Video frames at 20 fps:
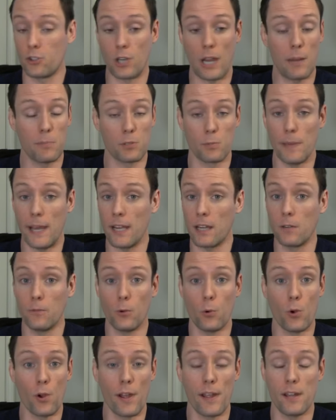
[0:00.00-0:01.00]
James
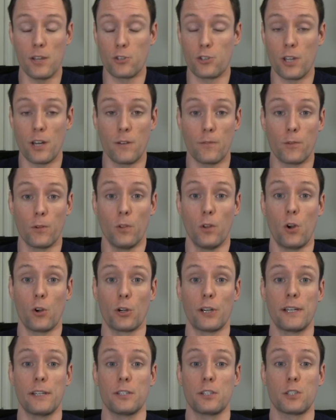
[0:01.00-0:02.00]
McAvoy, Jennifer
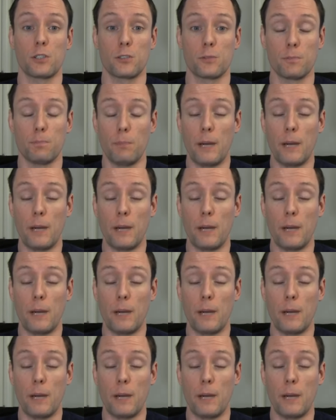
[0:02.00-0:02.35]
Lawrence,